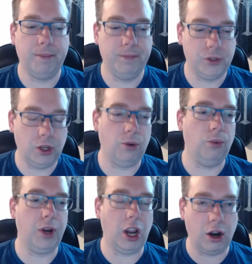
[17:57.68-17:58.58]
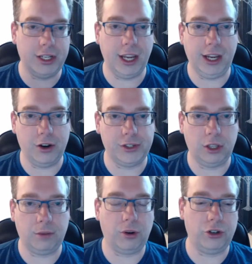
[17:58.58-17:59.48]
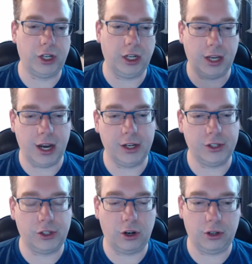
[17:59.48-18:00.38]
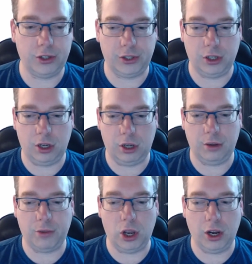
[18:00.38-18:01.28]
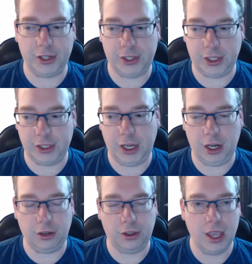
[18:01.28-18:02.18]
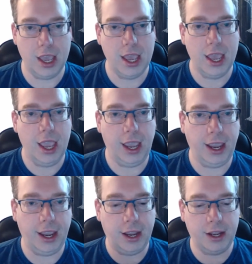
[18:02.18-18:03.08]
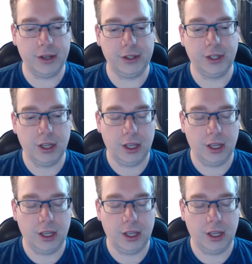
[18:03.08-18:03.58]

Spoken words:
So we are taking on this other project, and it starts August 16th, and